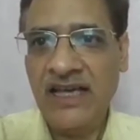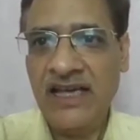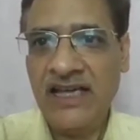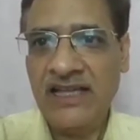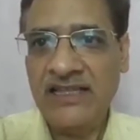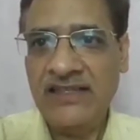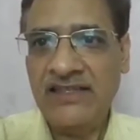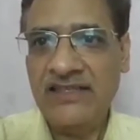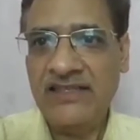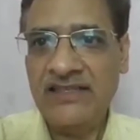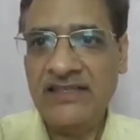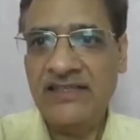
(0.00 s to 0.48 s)

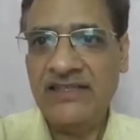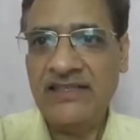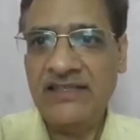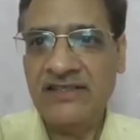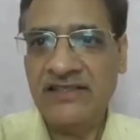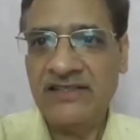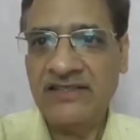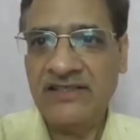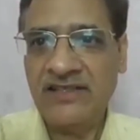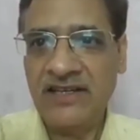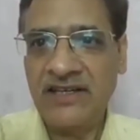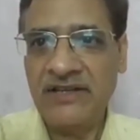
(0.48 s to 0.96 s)
And
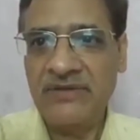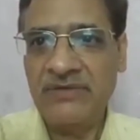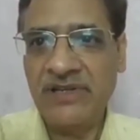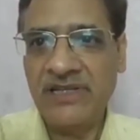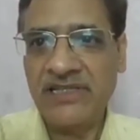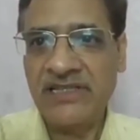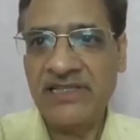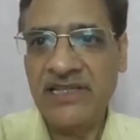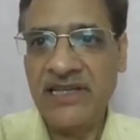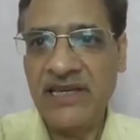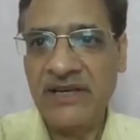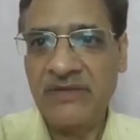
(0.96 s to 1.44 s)
the tree
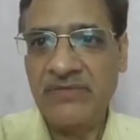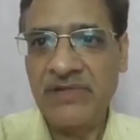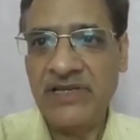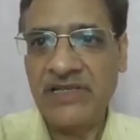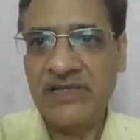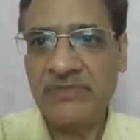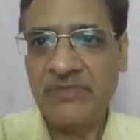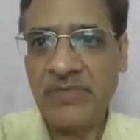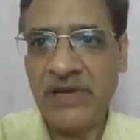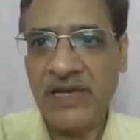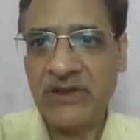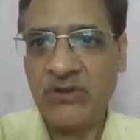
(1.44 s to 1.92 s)
was
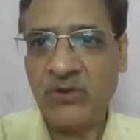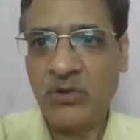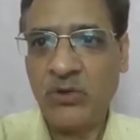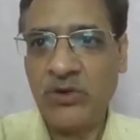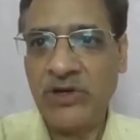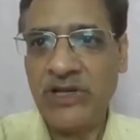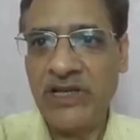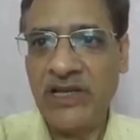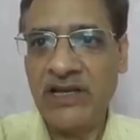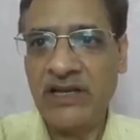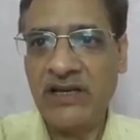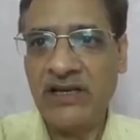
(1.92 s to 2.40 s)
named
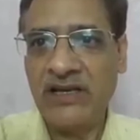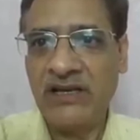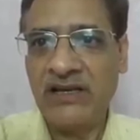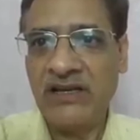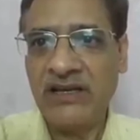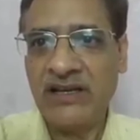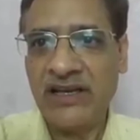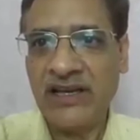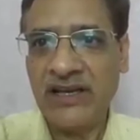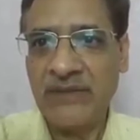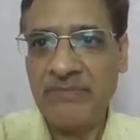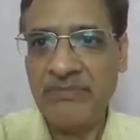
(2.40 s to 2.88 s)
Spathodea
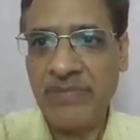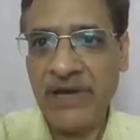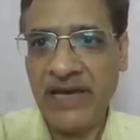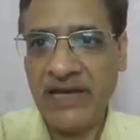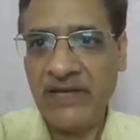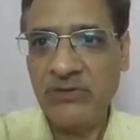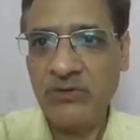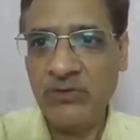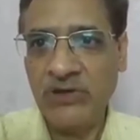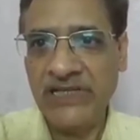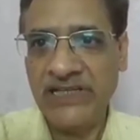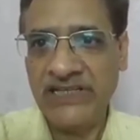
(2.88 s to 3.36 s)

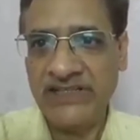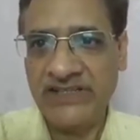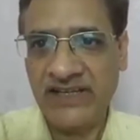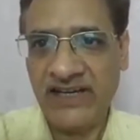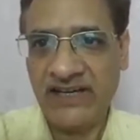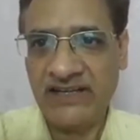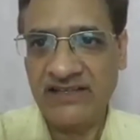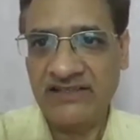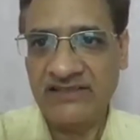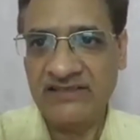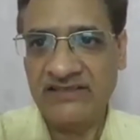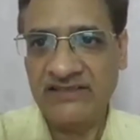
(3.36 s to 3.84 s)

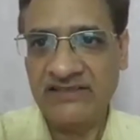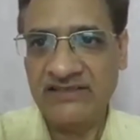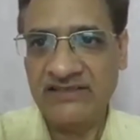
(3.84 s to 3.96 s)
campanulata.